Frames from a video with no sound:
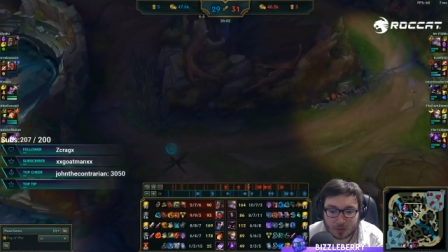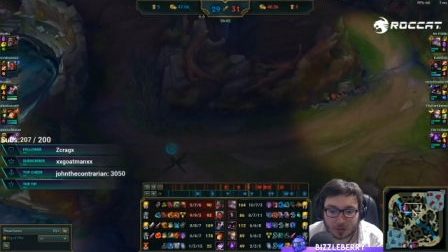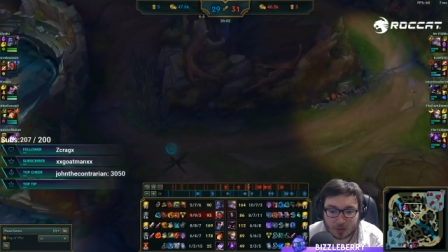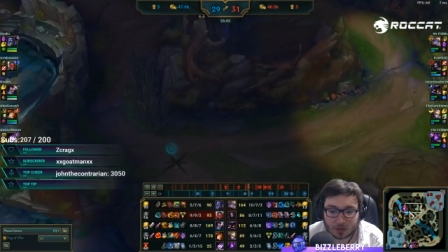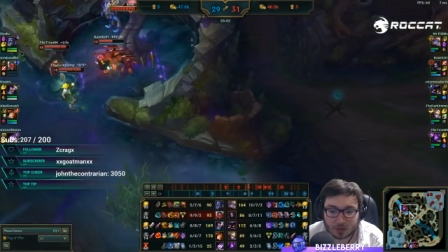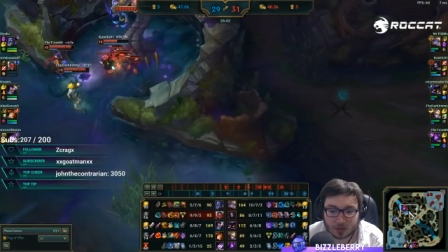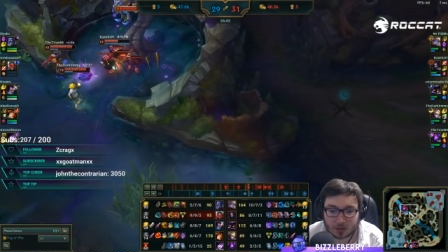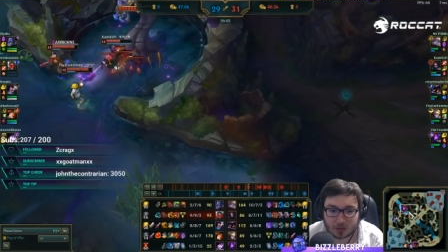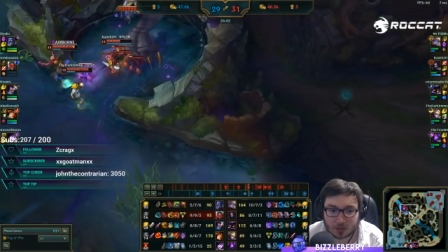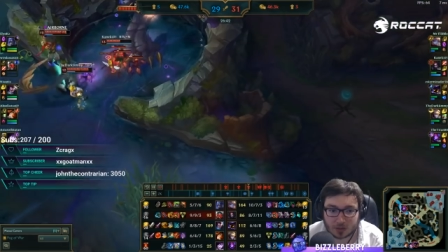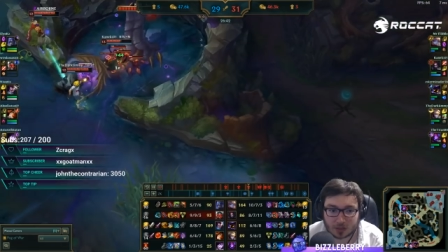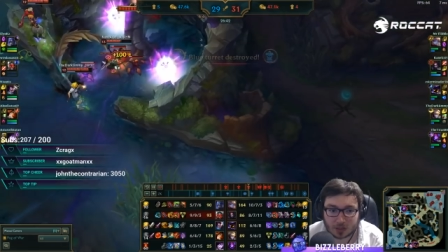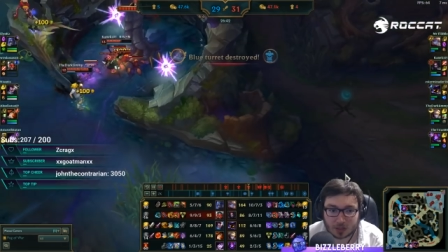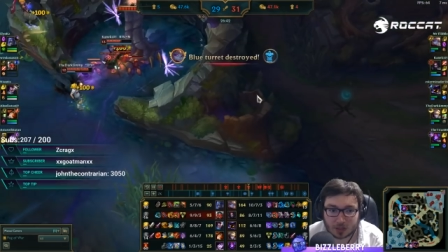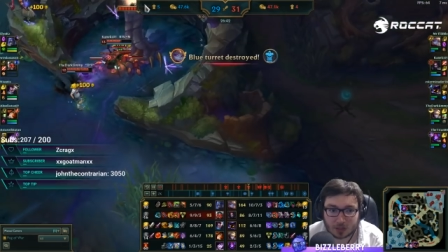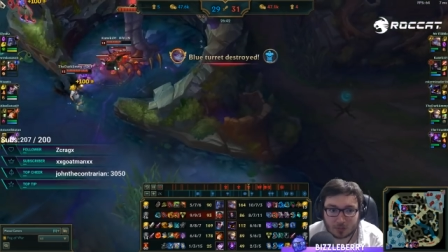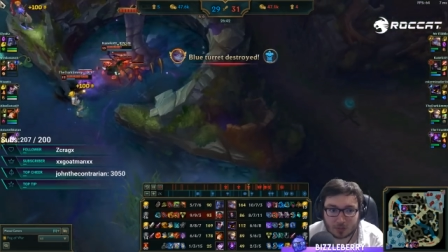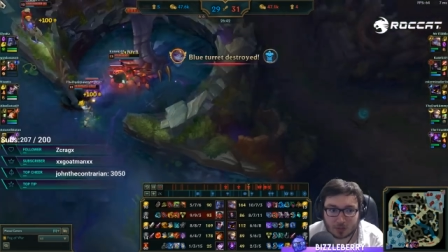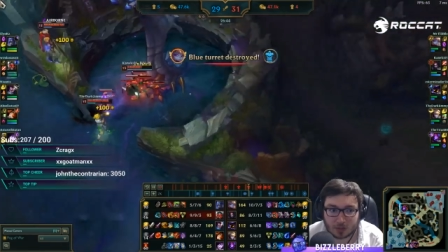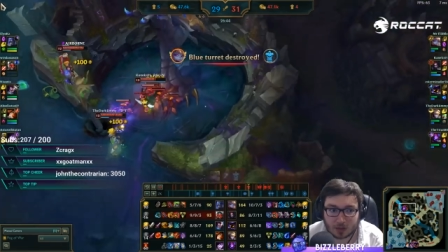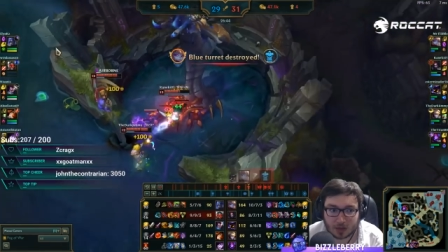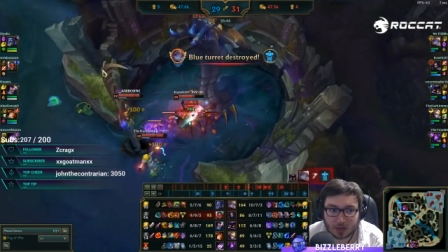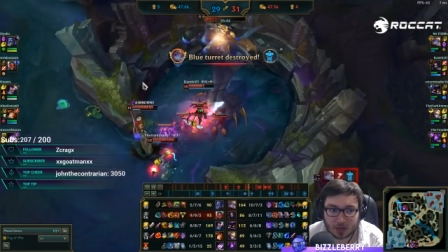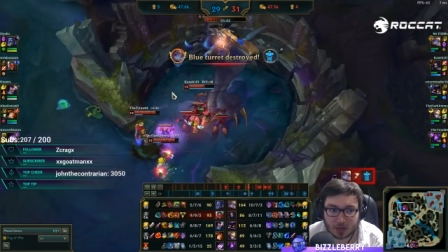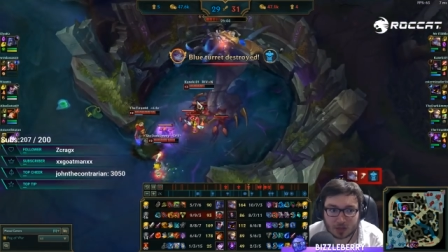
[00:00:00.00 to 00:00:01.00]
But it looks like you
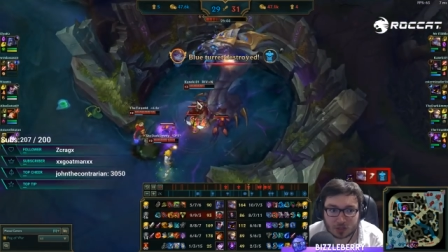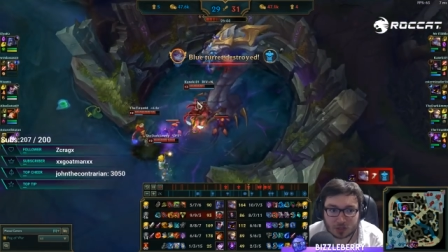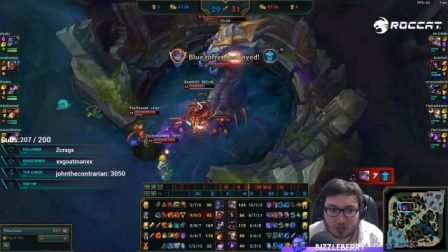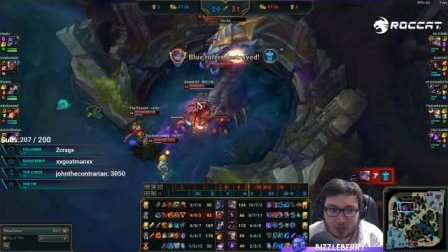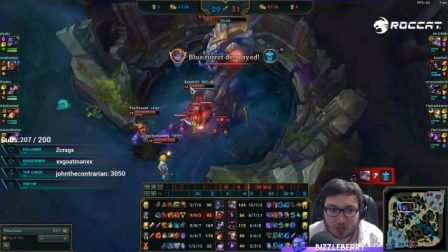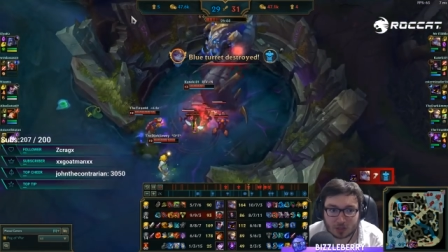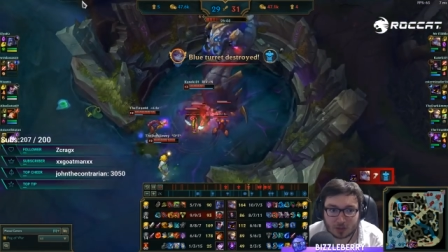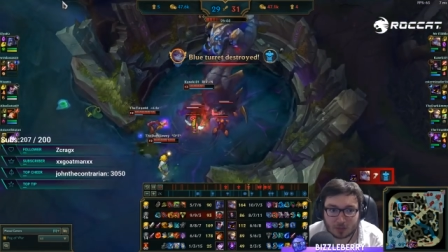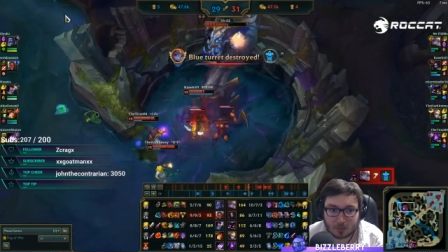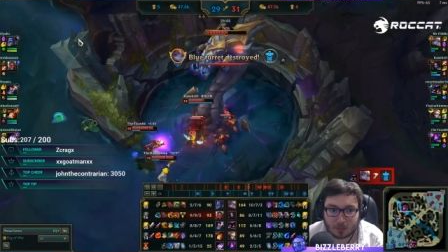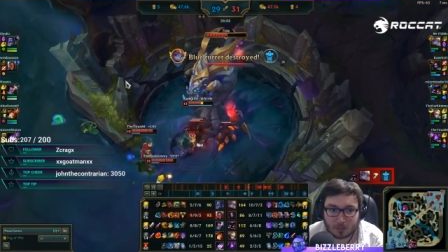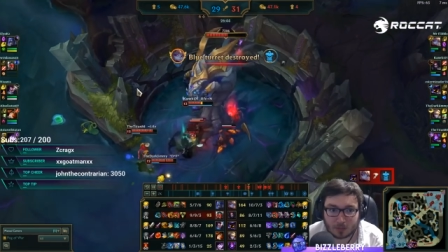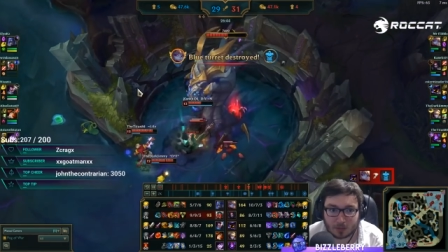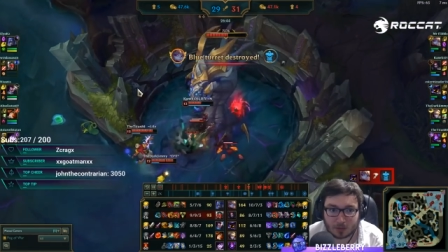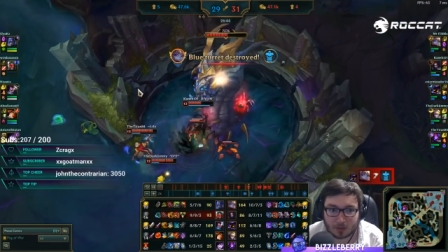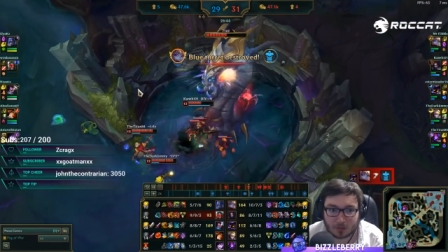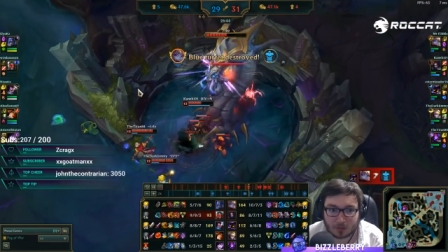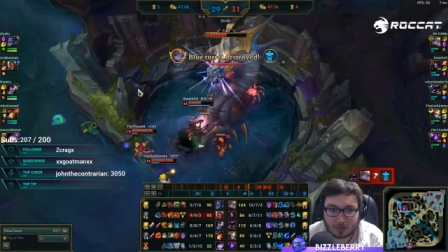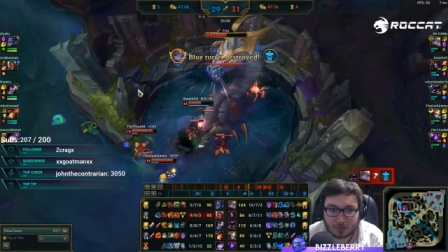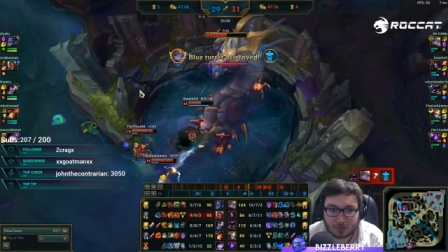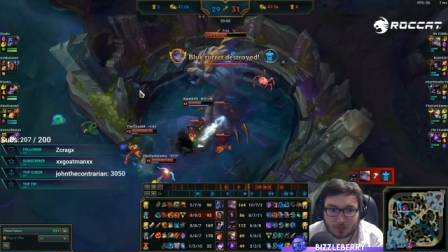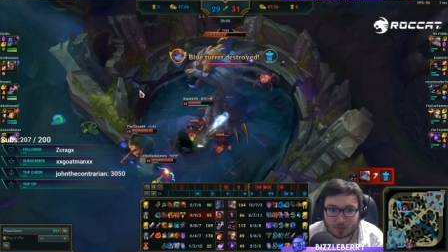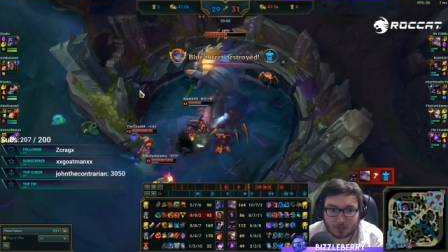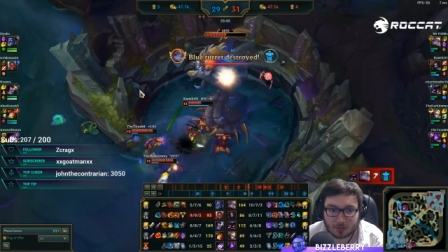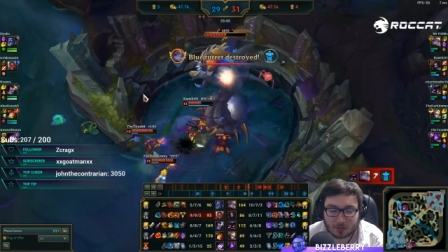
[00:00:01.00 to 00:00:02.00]
might actually get
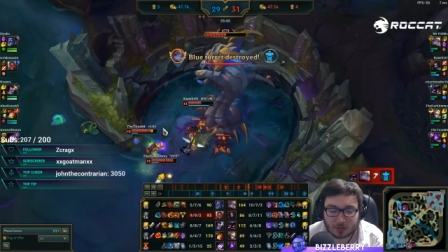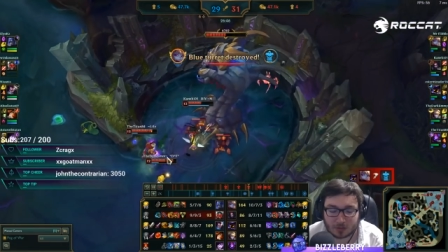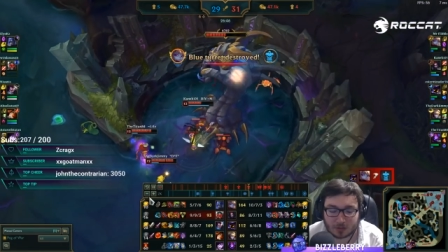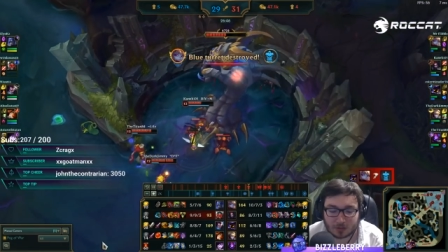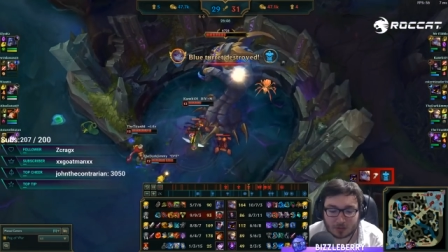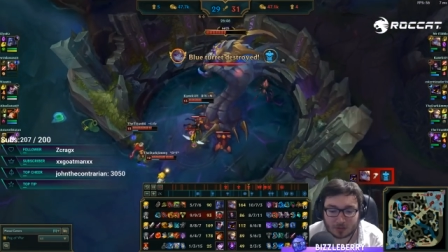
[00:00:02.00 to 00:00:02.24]
both.